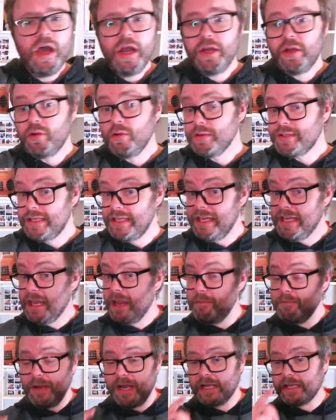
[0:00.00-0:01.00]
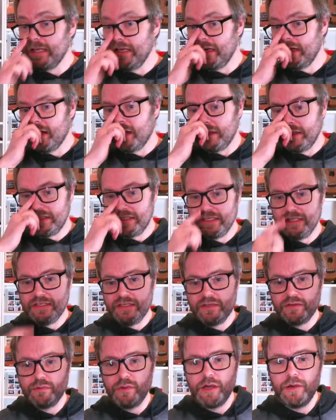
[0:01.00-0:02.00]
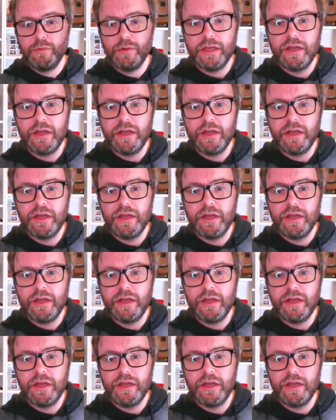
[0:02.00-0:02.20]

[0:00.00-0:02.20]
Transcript: And of course, he came back in the 90s as well.